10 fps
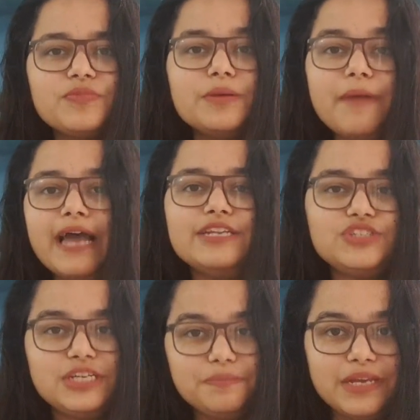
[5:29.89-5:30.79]
the
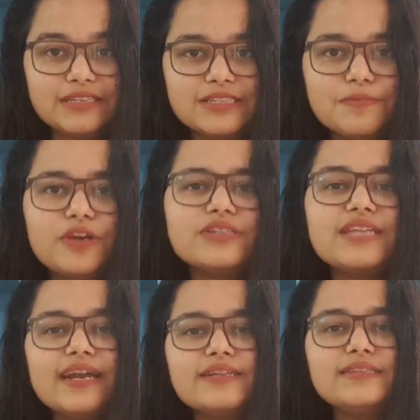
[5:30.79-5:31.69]
balance sheet means, because
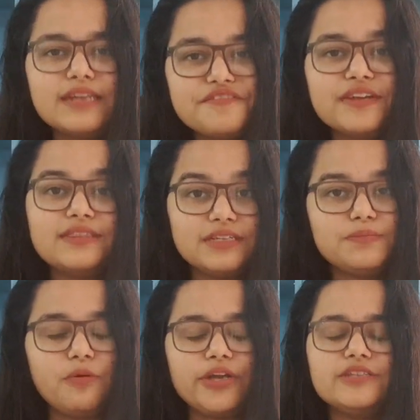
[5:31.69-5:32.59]
that is enough at
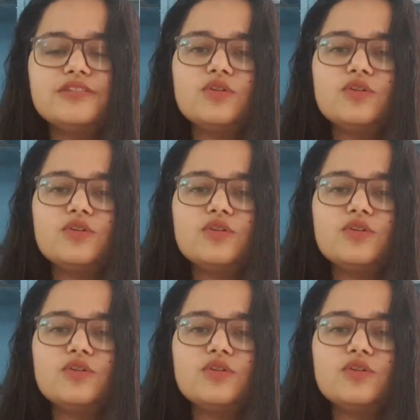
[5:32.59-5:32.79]
this point.